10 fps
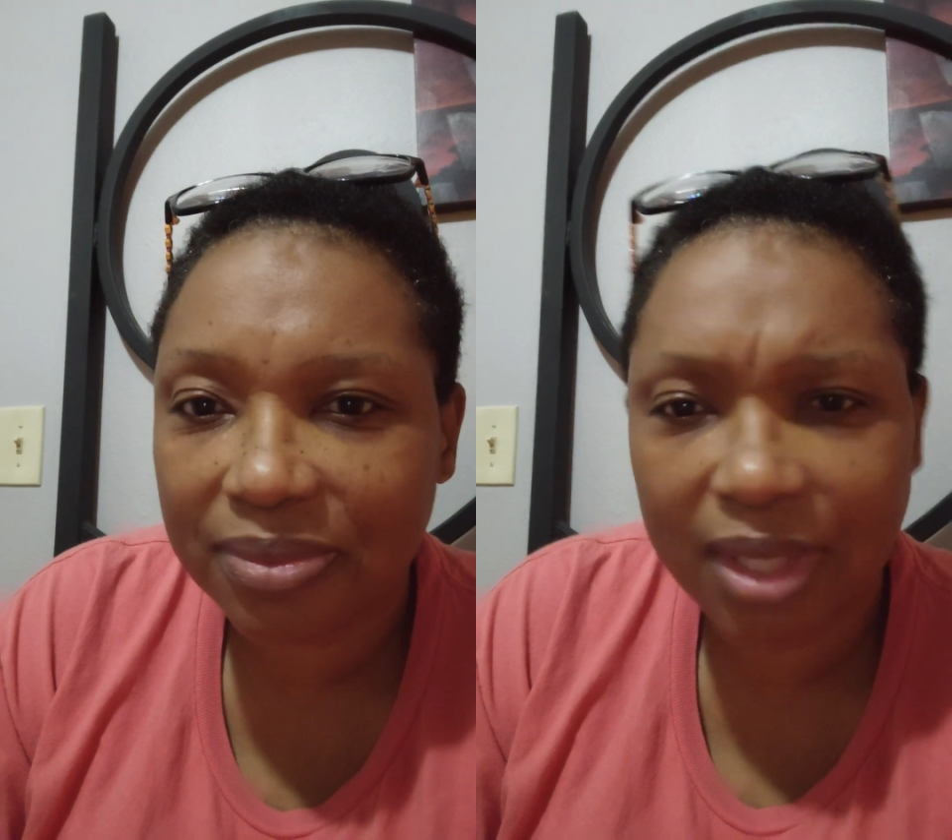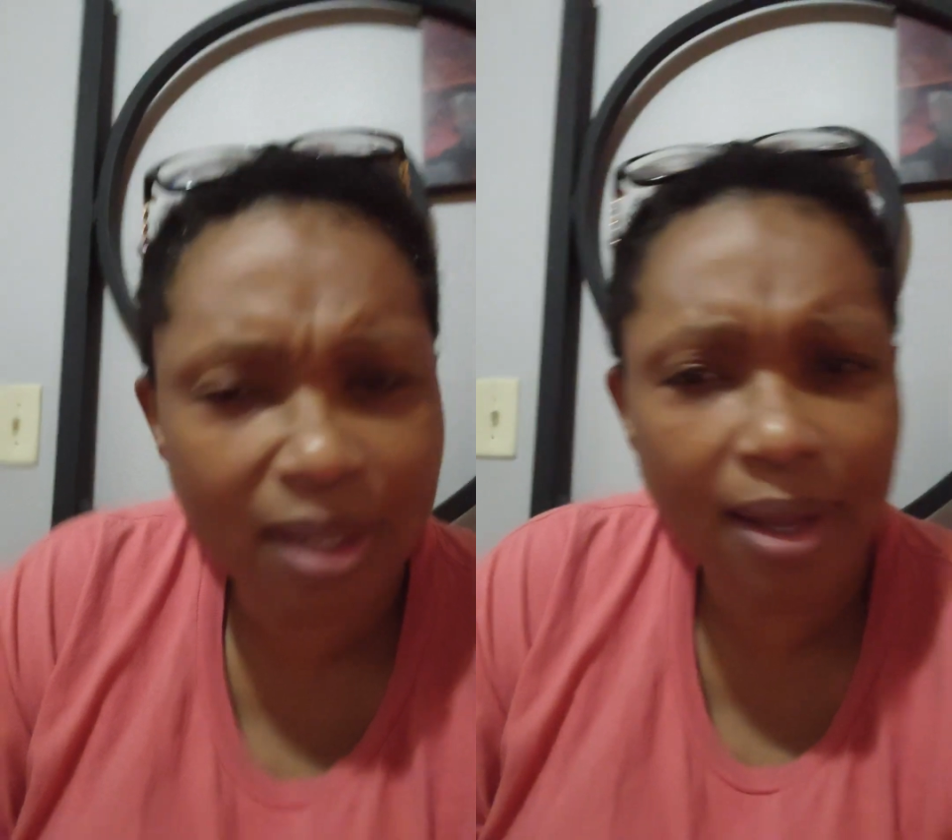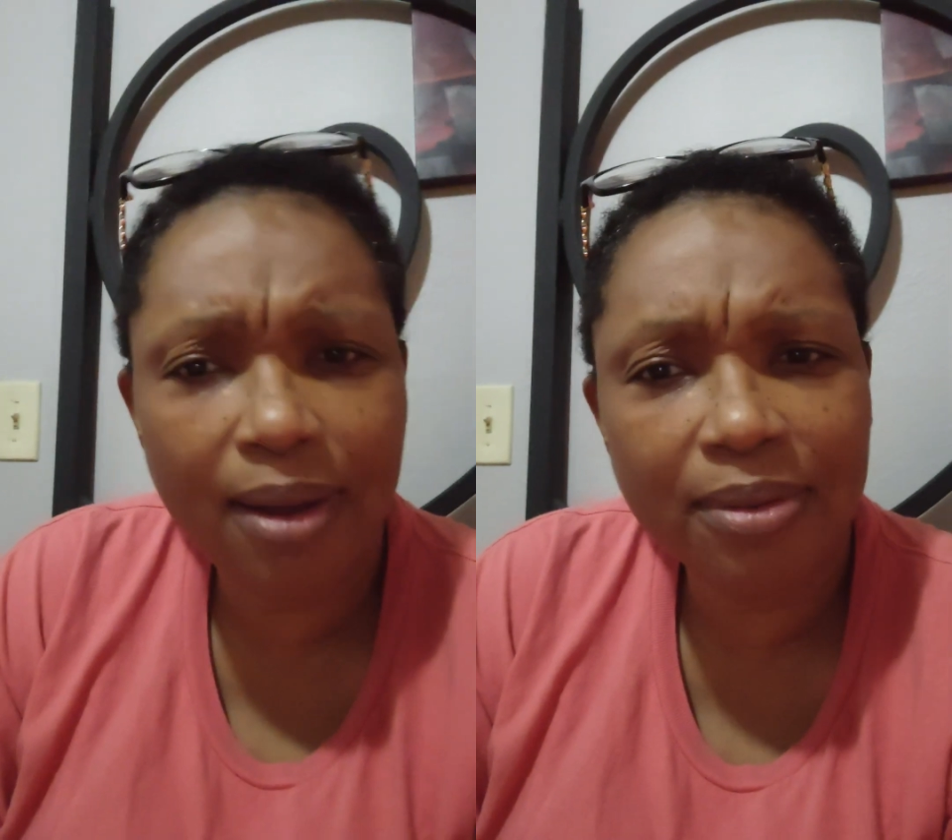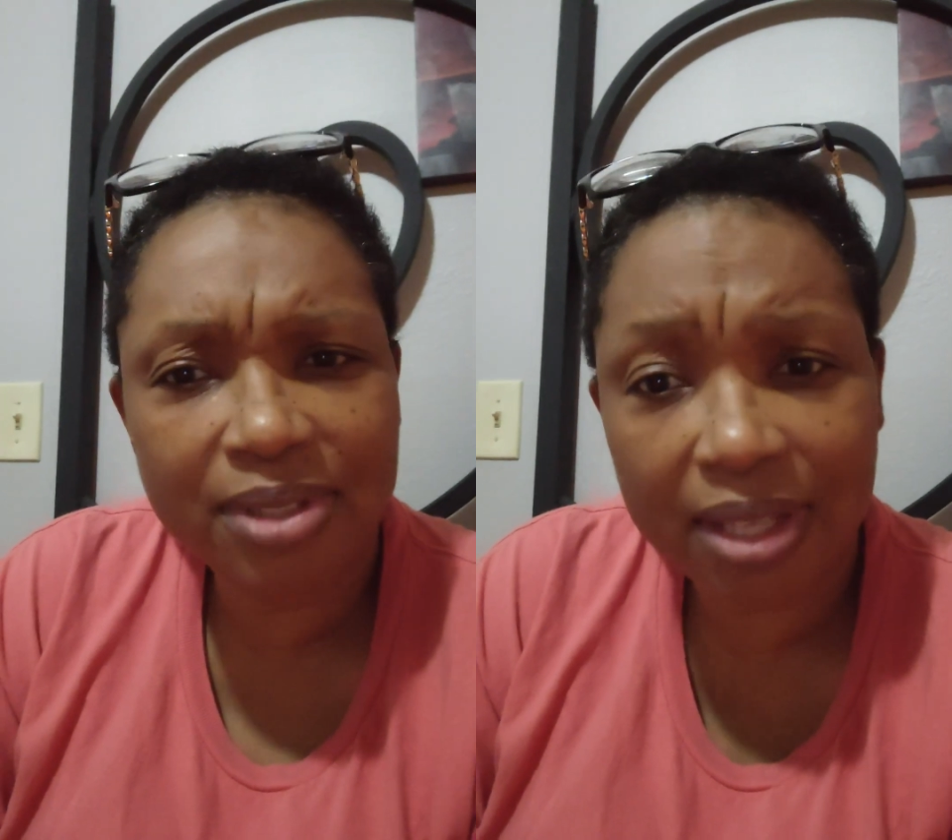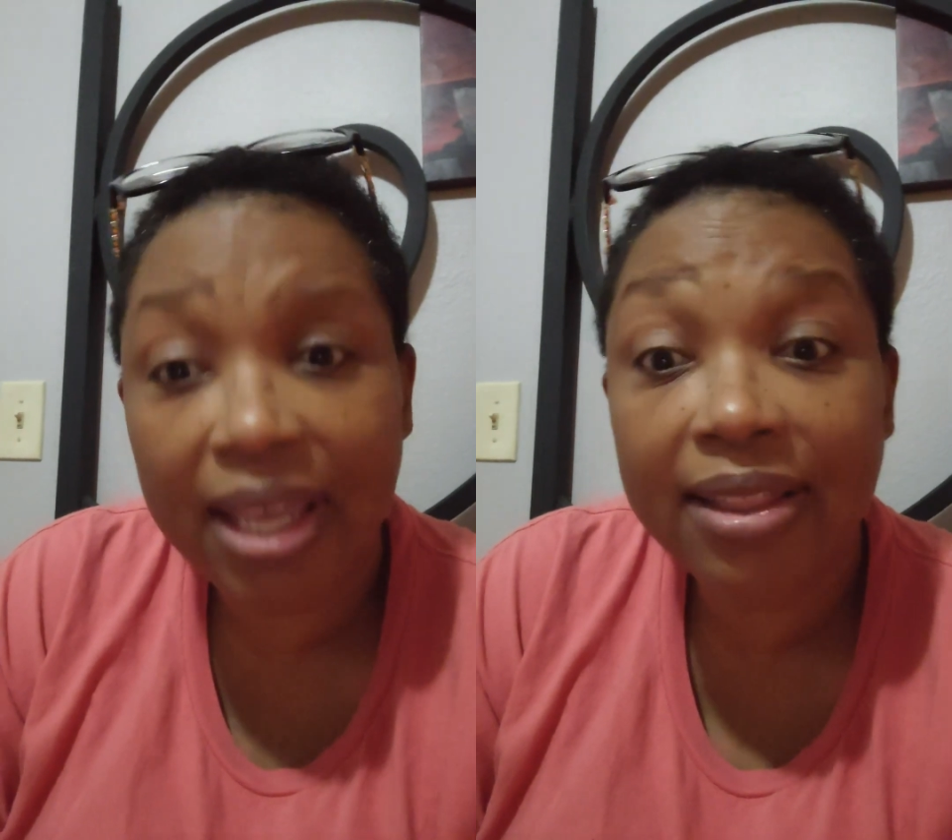you know,
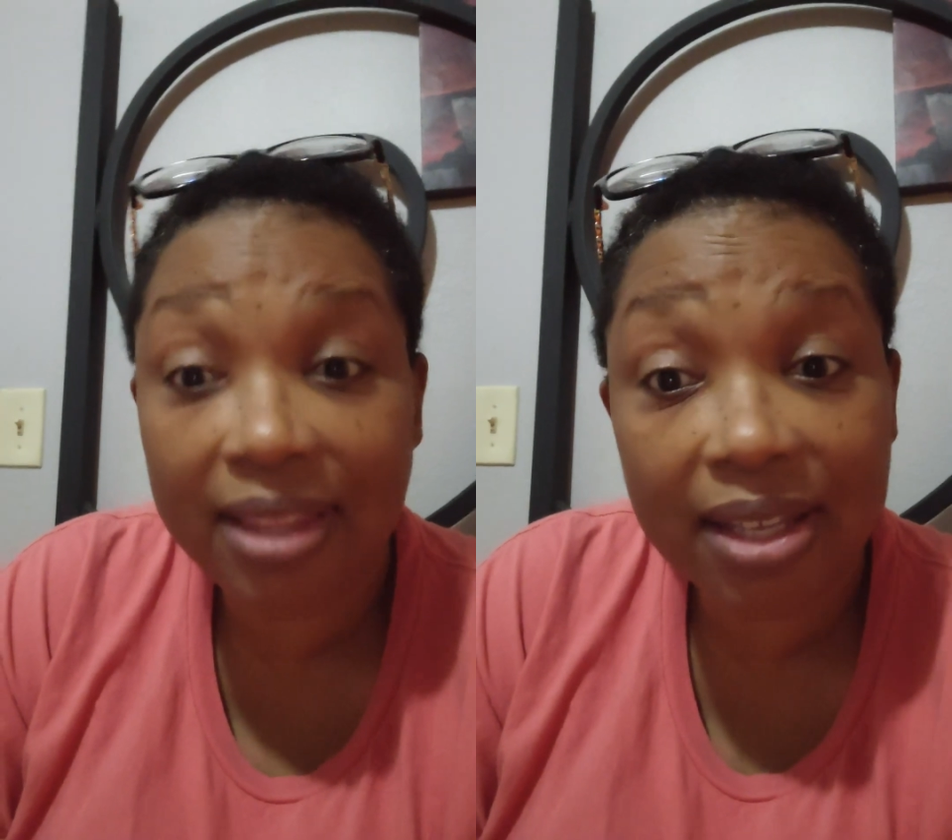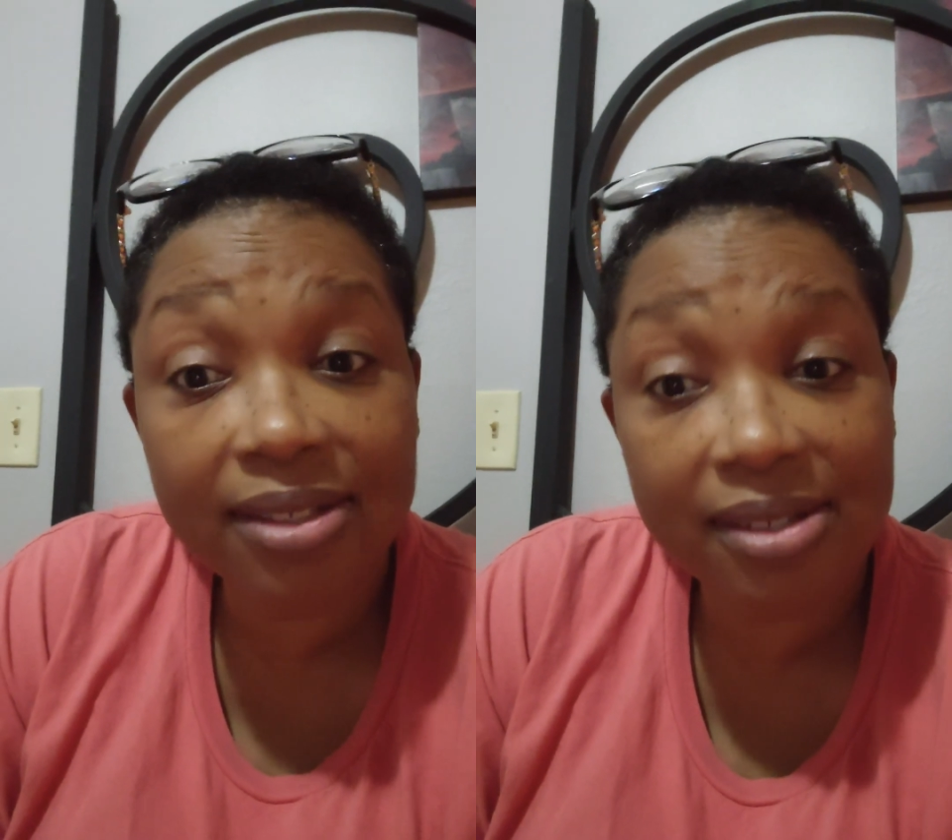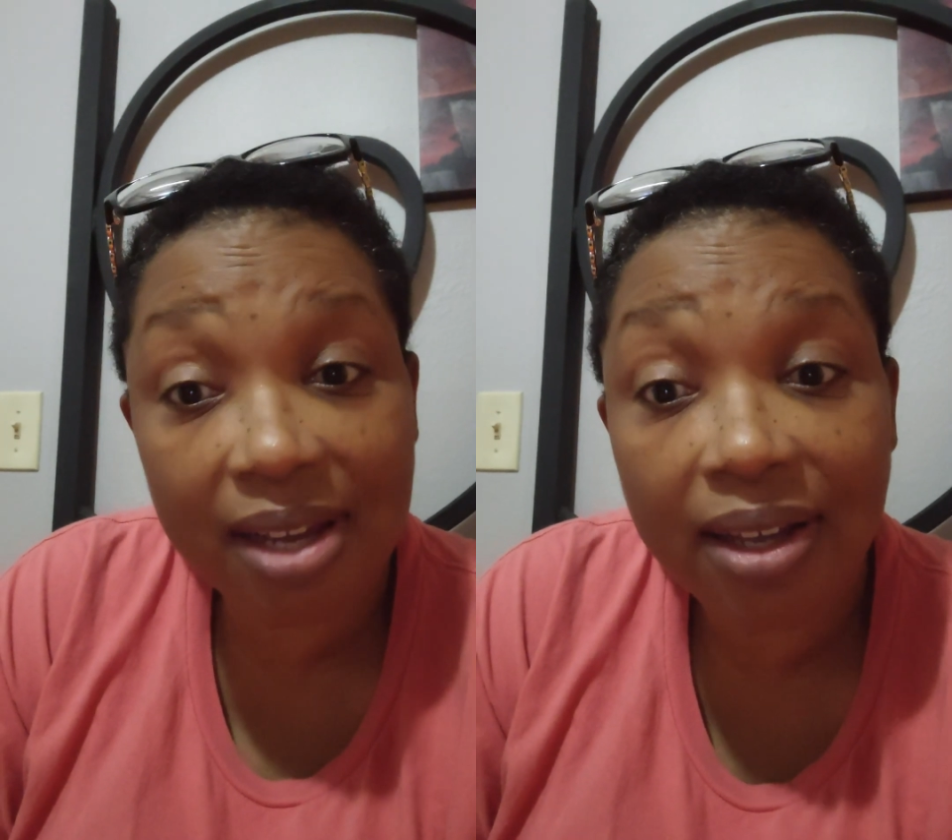to get things